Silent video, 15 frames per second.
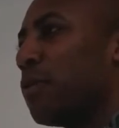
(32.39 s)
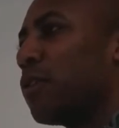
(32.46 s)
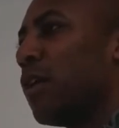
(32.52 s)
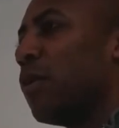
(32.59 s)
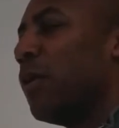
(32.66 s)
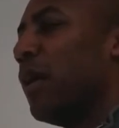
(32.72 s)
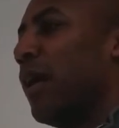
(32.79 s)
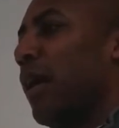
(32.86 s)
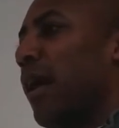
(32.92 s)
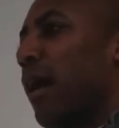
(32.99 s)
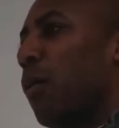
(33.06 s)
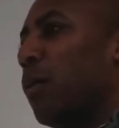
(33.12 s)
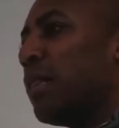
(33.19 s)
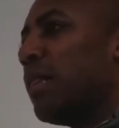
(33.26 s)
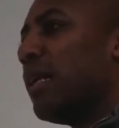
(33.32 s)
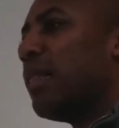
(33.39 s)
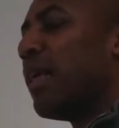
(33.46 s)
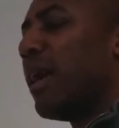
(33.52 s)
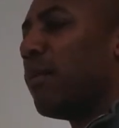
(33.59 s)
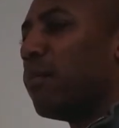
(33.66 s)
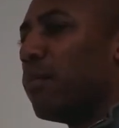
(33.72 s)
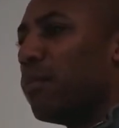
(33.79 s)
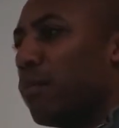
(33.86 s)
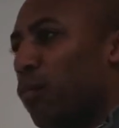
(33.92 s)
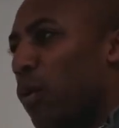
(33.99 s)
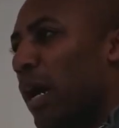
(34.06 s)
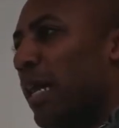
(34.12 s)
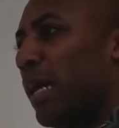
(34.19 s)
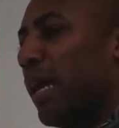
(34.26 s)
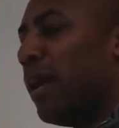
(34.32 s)
So within that
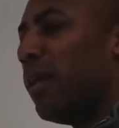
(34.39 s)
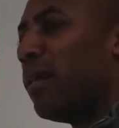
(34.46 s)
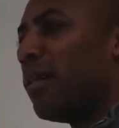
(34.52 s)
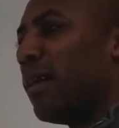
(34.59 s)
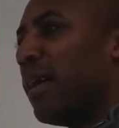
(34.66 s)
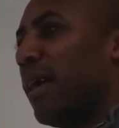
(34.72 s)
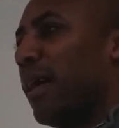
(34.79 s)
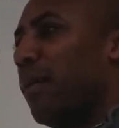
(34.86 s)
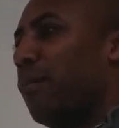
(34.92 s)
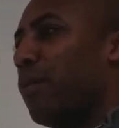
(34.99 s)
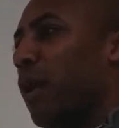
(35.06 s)
White L, um,